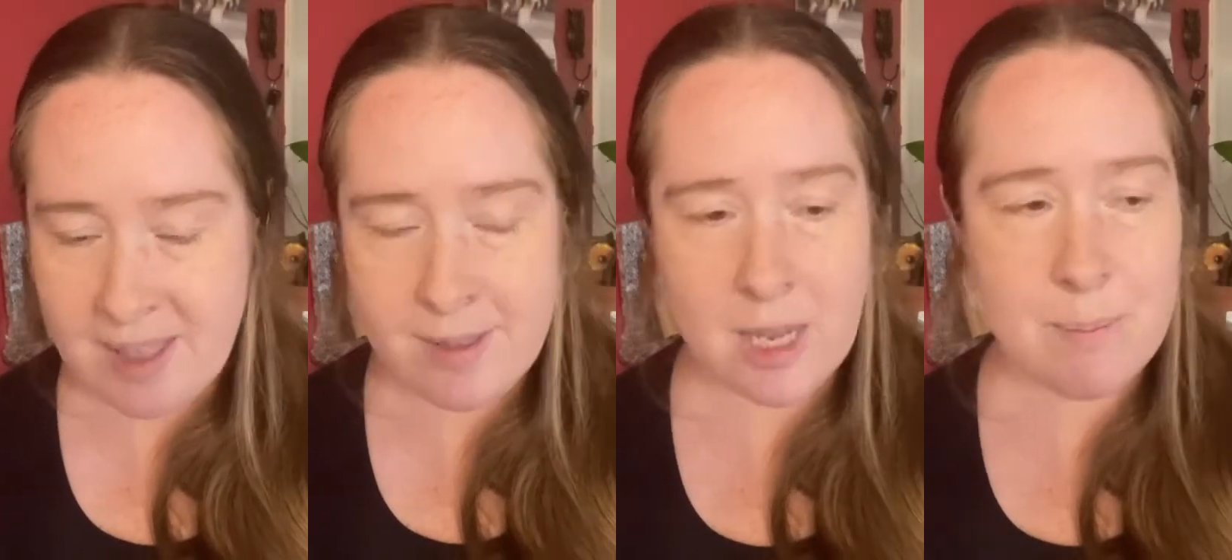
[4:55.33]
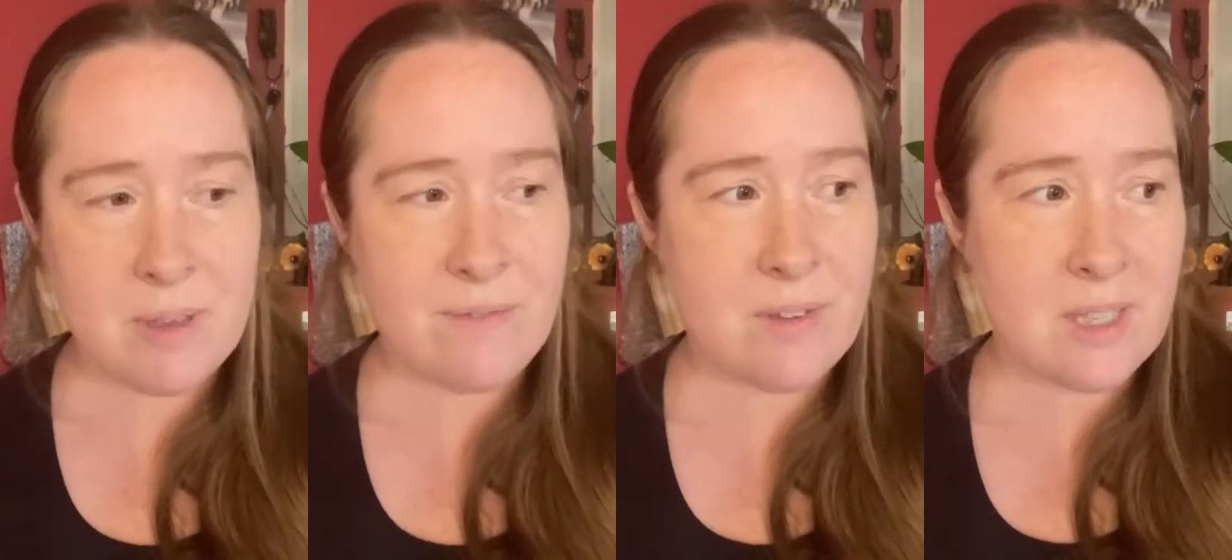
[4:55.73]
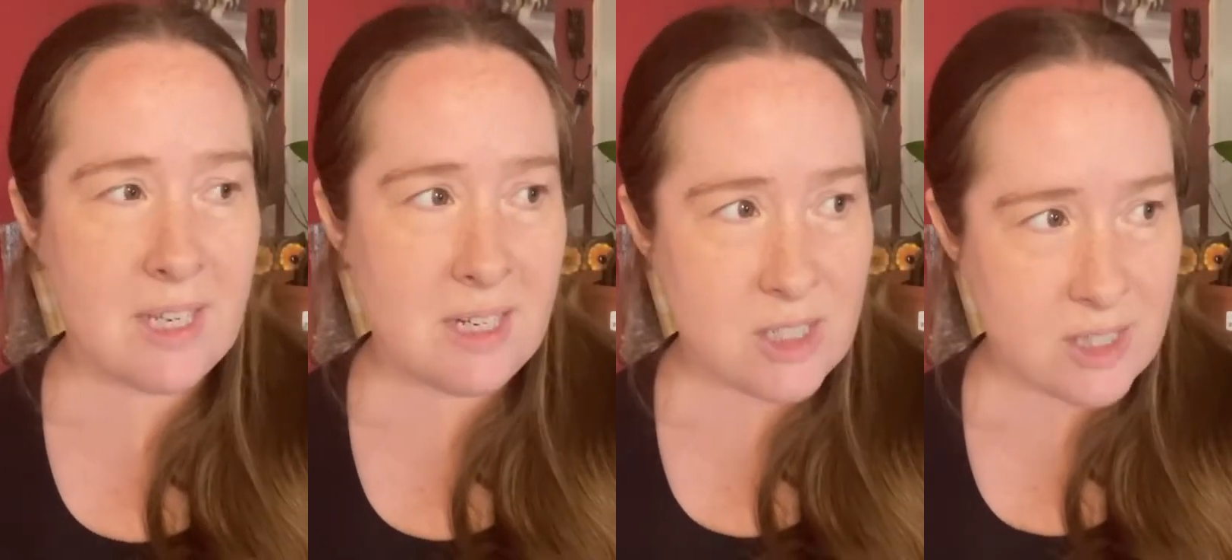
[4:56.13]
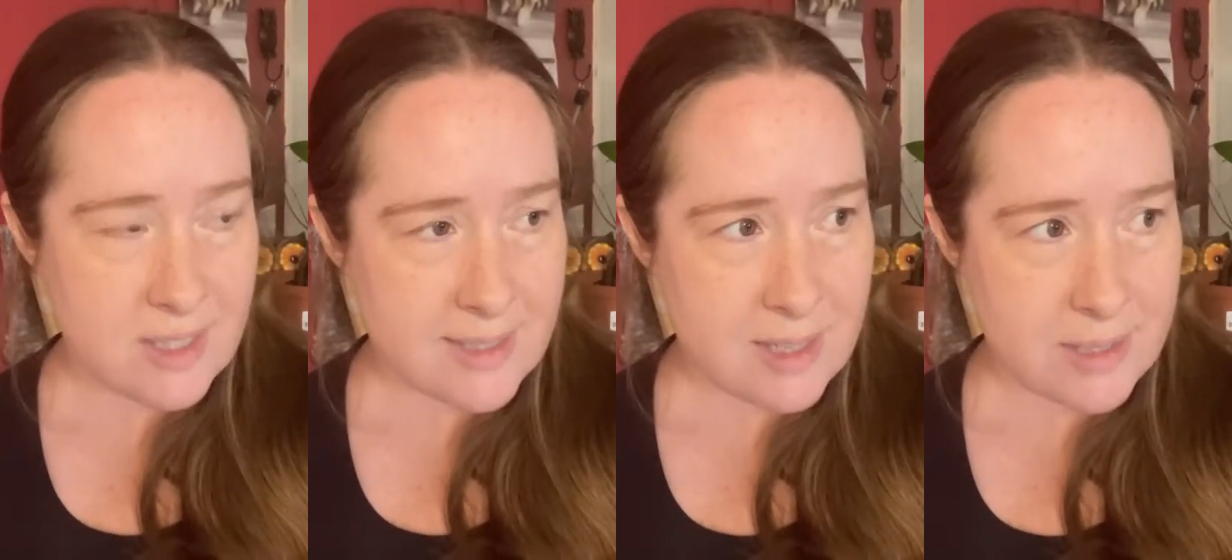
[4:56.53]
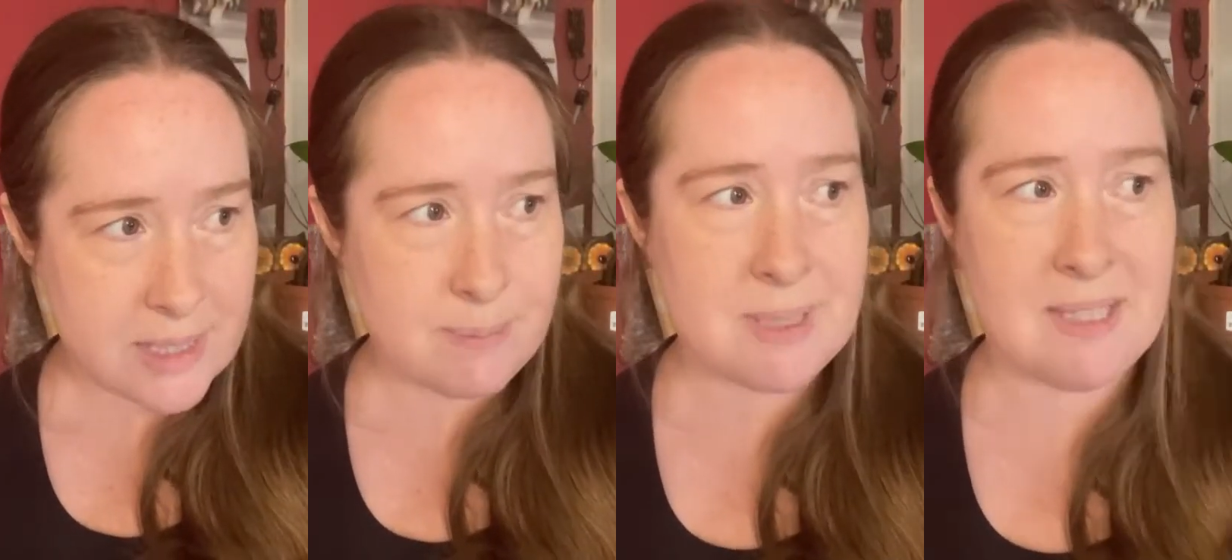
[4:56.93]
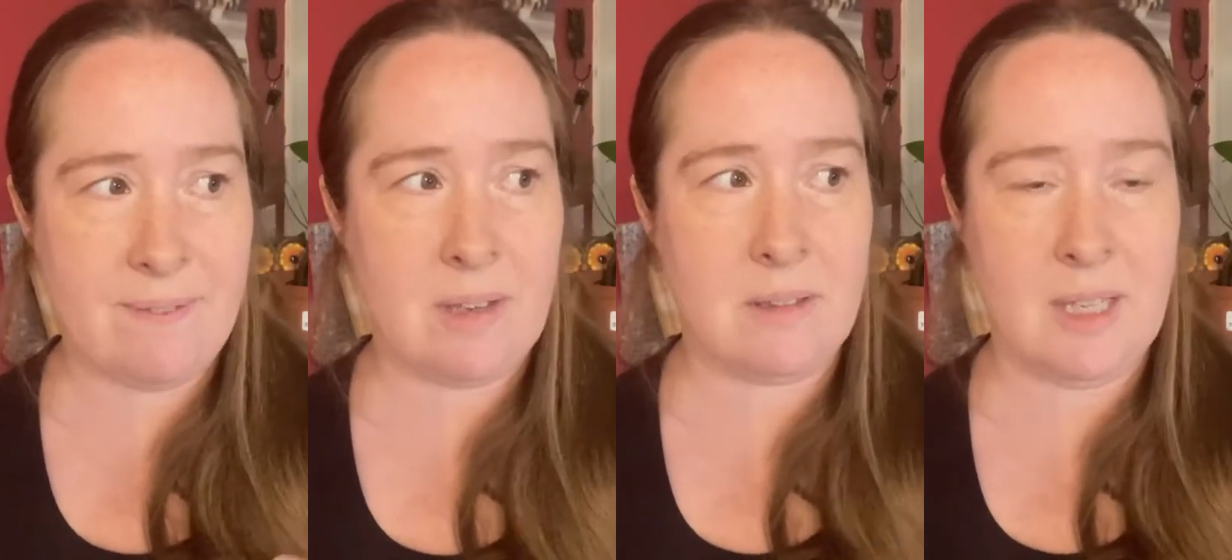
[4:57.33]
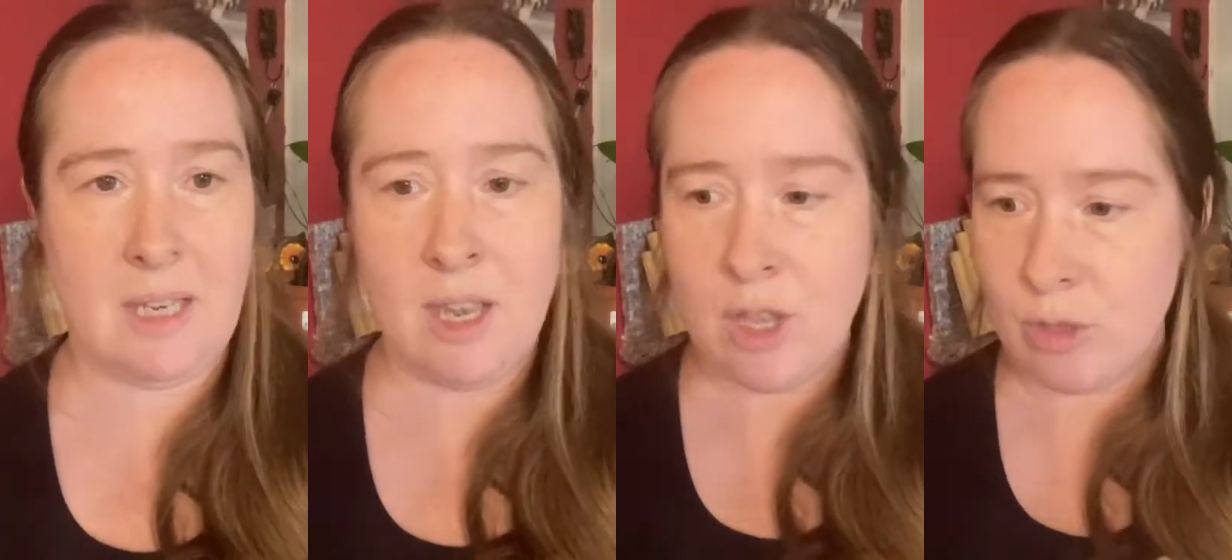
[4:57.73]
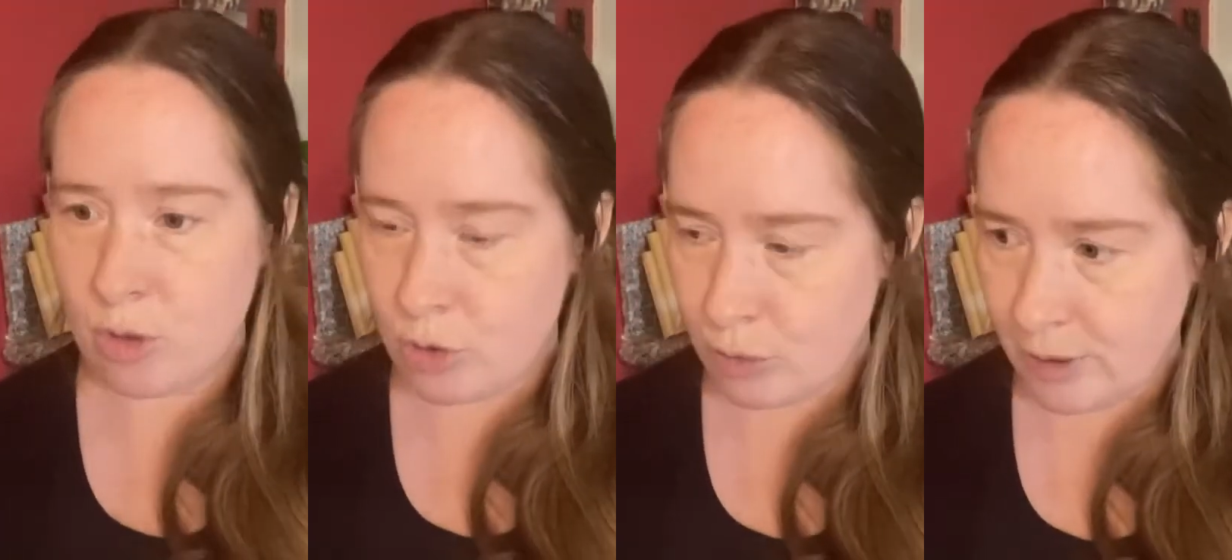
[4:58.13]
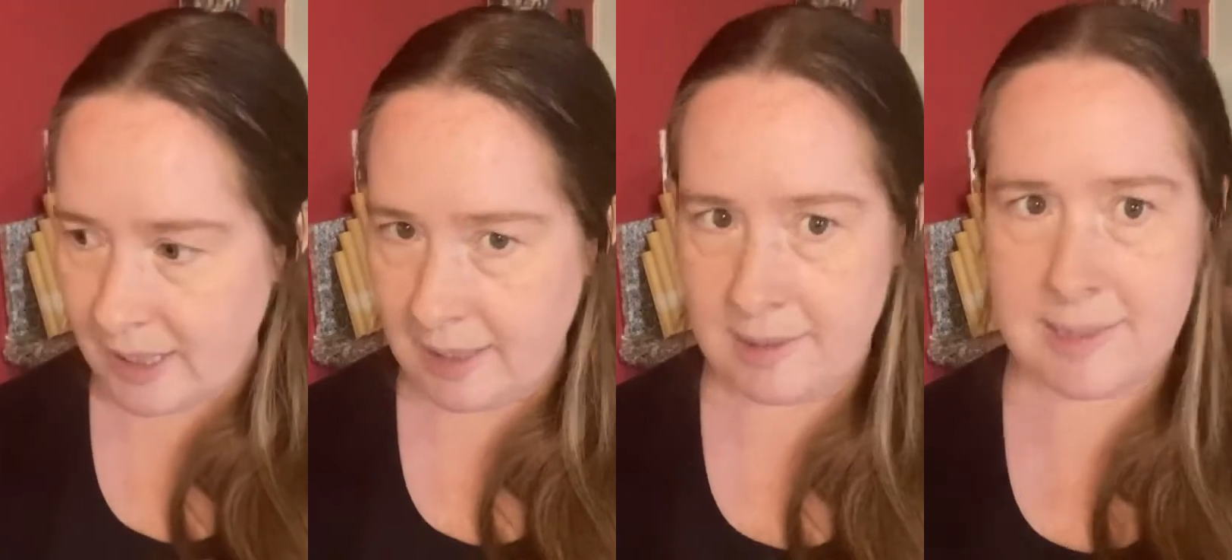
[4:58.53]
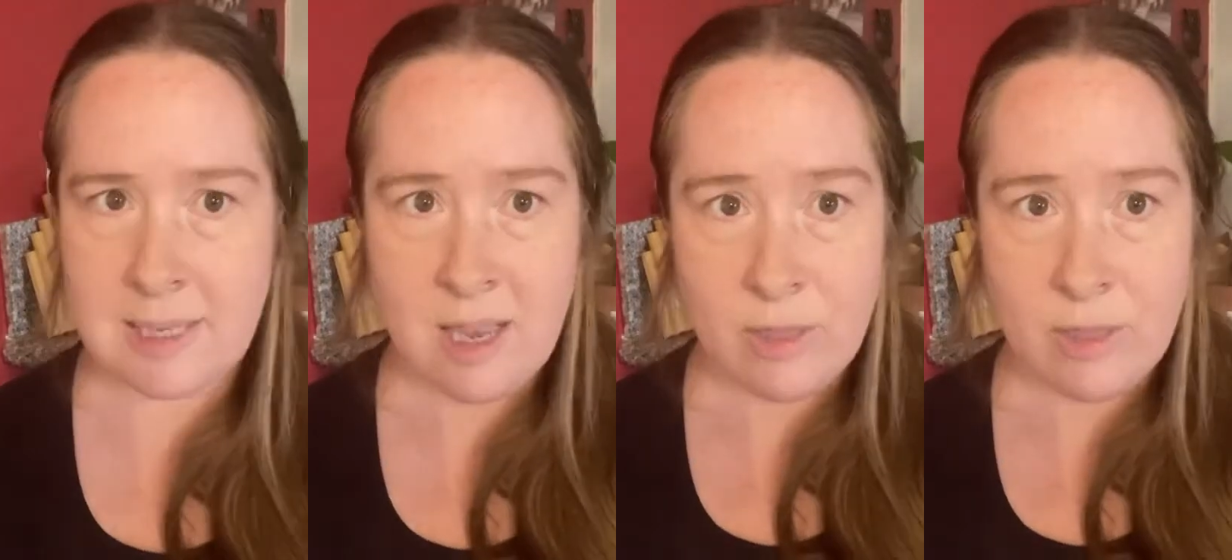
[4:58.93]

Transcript: They can be affiliated to the sun specifically, the trees.